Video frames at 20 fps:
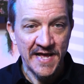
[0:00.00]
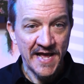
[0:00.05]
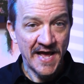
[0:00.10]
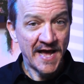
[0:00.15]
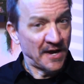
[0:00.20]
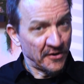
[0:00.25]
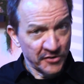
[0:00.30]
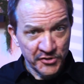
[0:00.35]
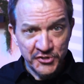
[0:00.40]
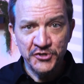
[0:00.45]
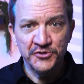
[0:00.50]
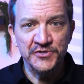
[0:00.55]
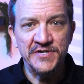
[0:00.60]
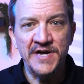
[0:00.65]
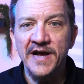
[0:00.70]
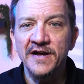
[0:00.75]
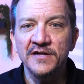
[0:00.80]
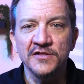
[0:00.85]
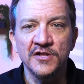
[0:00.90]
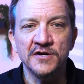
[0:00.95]
How does your
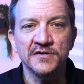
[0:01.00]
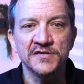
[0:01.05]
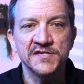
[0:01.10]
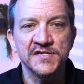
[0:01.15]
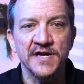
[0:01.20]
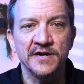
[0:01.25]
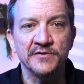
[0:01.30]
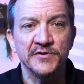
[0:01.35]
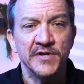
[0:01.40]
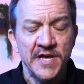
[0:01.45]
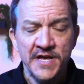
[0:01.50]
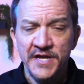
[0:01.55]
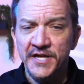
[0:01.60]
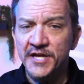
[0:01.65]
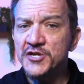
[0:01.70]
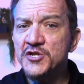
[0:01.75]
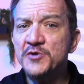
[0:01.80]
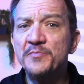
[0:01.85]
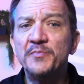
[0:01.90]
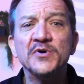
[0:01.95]
dialogue sound?
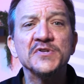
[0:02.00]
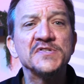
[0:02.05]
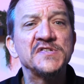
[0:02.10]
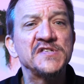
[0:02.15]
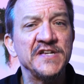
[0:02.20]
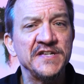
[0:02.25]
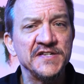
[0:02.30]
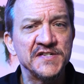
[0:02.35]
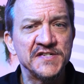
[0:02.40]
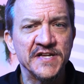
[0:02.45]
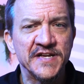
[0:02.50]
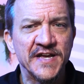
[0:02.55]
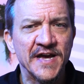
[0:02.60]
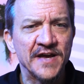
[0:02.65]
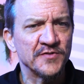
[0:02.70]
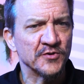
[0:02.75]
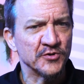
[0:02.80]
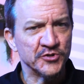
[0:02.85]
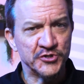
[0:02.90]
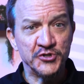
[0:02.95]
Can you put scenes
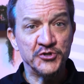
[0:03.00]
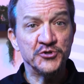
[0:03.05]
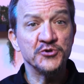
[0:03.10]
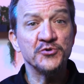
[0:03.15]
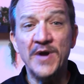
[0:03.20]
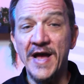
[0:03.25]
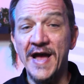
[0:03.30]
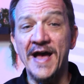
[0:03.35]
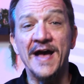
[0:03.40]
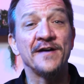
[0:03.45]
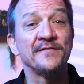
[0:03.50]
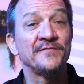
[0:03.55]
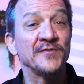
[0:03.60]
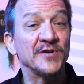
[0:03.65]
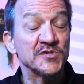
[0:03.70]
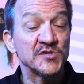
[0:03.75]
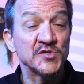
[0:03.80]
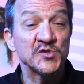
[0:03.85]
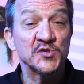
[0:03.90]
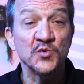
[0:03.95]
together? Do you have
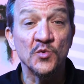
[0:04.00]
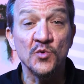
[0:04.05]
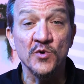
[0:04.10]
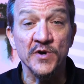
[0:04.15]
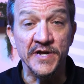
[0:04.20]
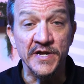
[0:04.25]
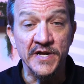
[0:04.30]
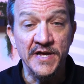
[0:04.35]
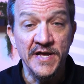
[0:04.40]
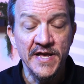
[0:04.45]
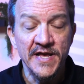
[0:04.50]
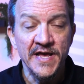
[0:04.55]
a story?